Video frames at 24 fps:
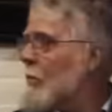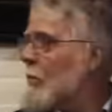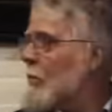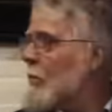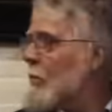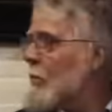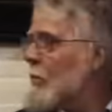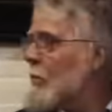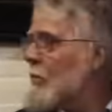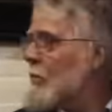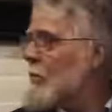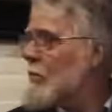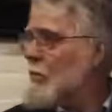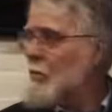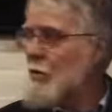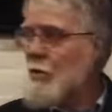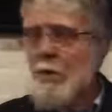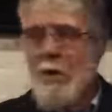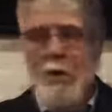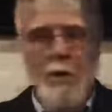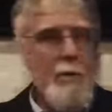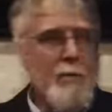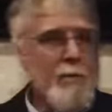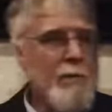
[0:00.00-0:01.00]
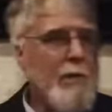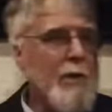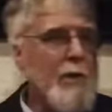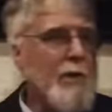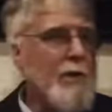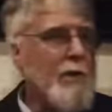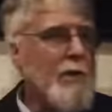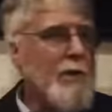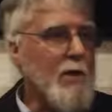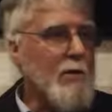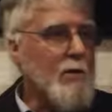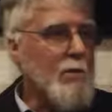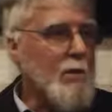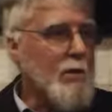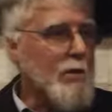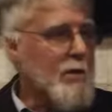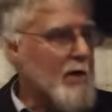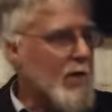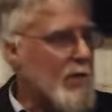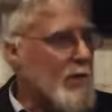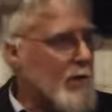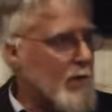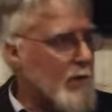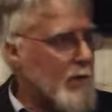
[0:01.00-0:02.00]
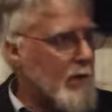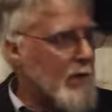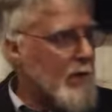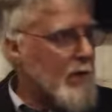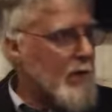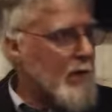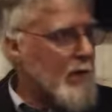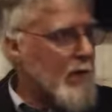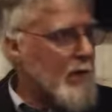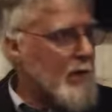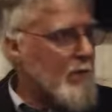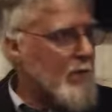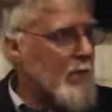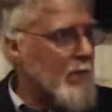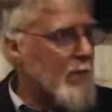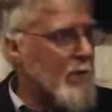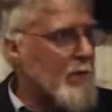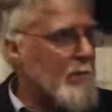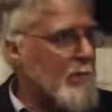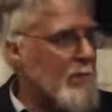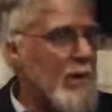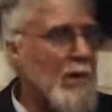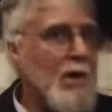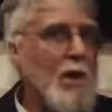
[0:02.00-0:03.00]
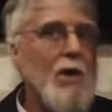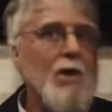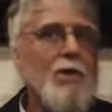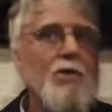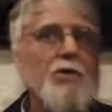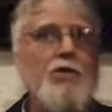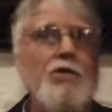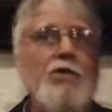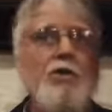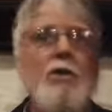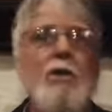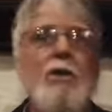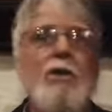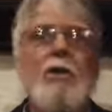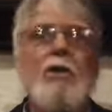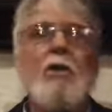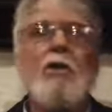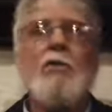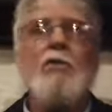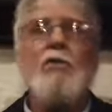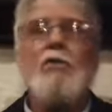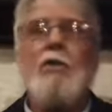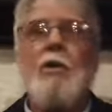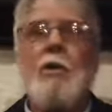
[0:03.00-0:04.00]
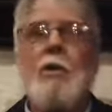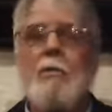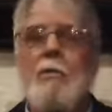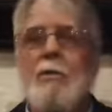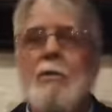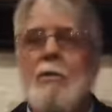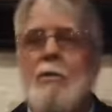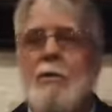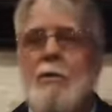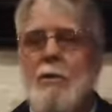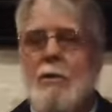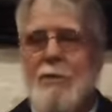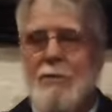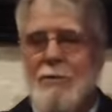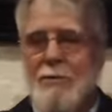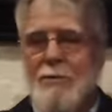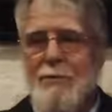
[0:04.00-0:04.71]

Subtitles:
What is Sunnah? That's what emerged from.